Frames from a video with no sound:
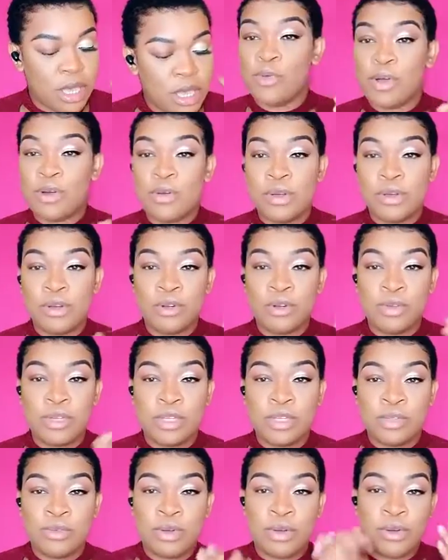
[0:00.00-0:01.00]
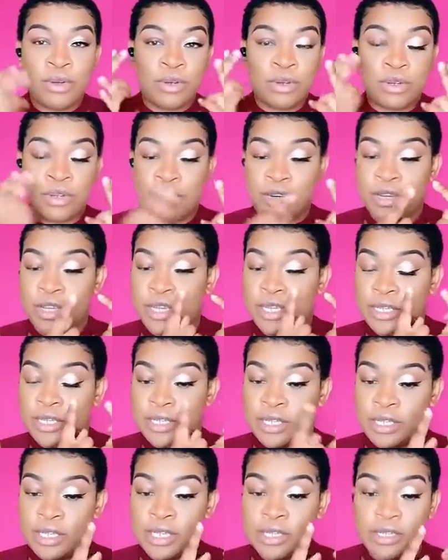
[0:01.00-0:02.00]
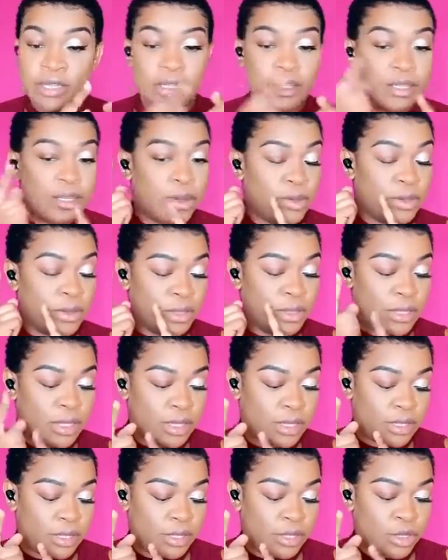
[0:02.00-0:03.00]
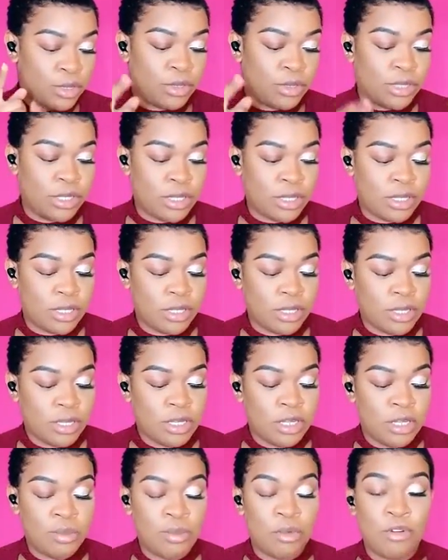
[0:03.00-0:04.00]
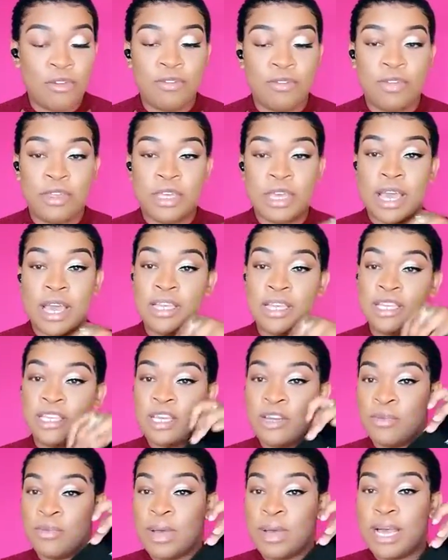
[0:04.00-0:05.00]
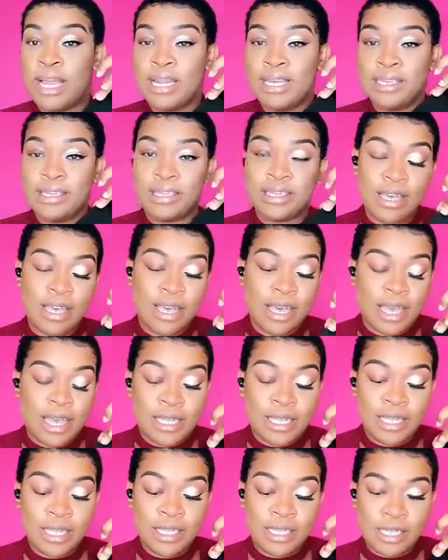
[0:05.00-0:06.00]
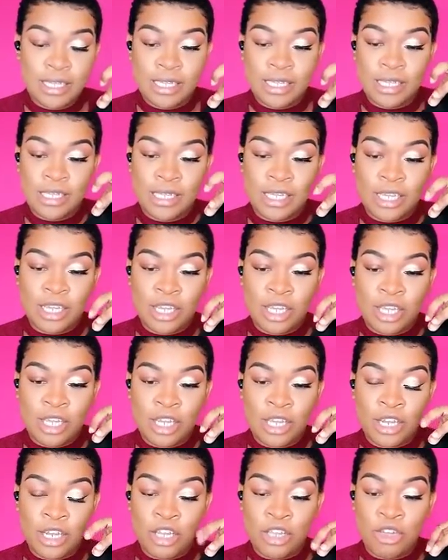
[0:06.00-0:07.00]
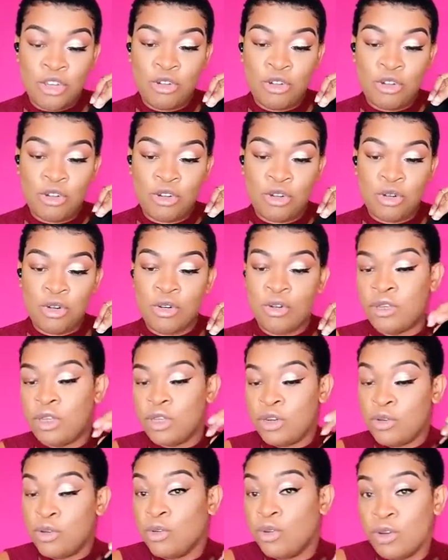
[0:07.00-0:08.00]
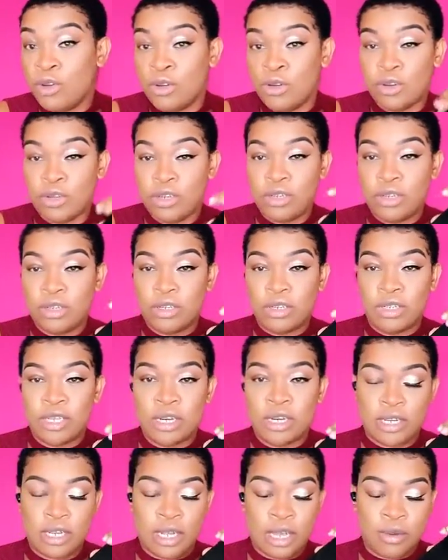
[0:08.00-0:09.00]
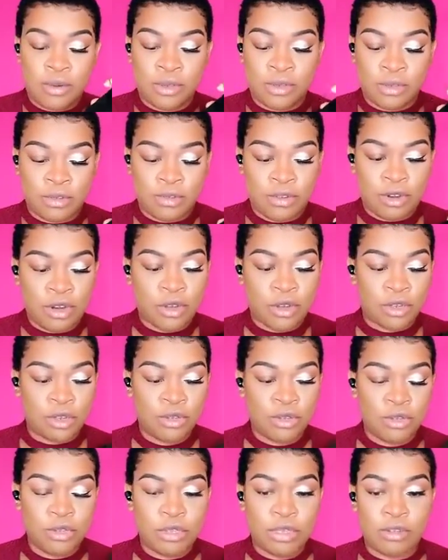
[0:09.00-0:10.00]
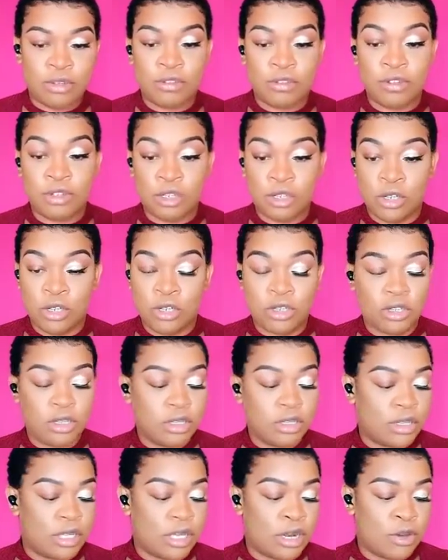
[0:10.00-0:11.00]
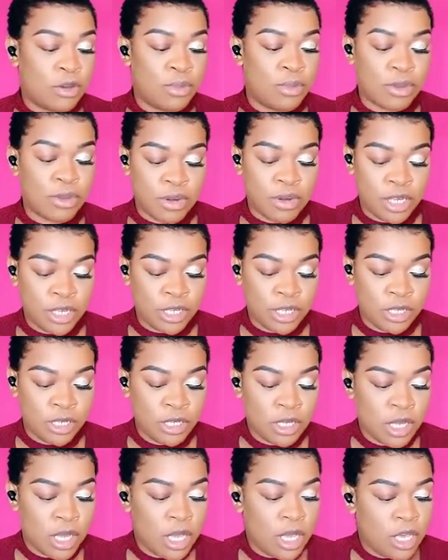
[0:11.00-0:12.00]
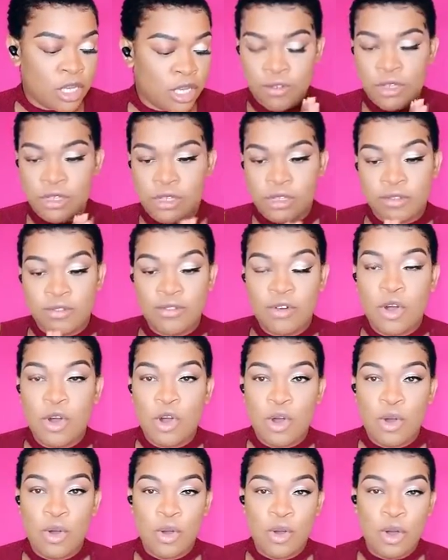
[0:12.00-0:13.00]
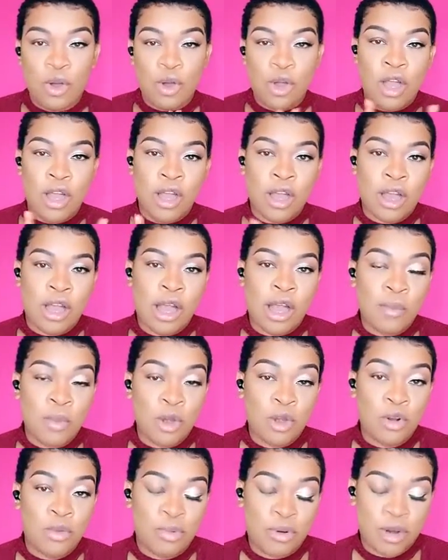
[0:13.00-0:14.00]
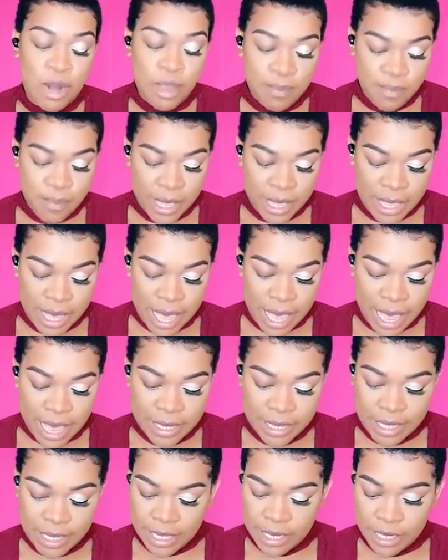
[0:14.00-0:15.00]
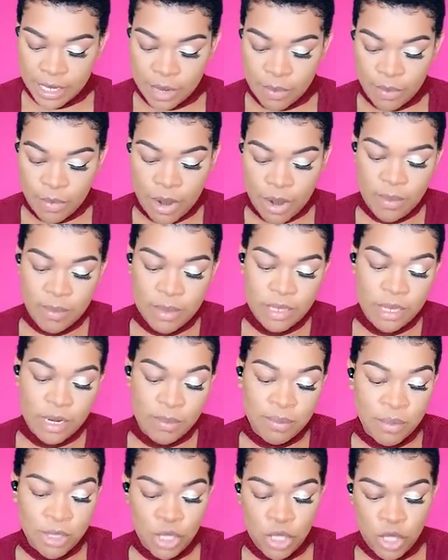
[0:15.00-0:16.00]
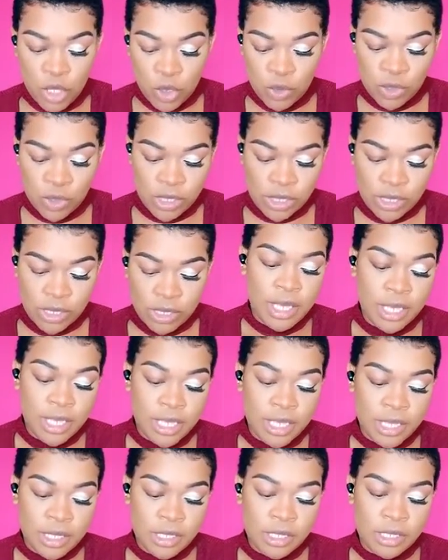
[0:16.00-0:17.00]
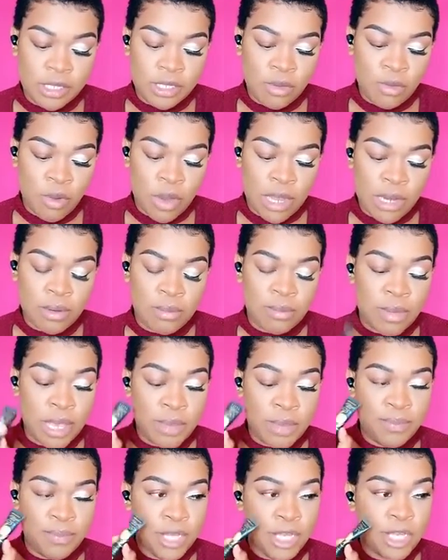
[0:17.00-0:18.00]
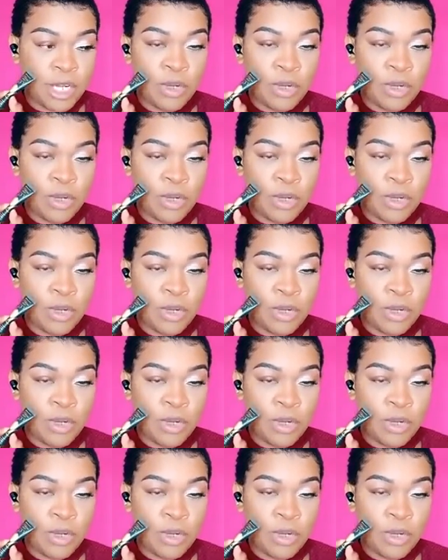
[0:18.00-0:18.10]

What we're going to do is we're going to create this on this using the Morphe eyeshadow palette. And this is the neutral or the nude look that I was referring to, the first look that I'll be creating. First of all, I'm going to prime my eye, and the primer that I'm using is the one by P.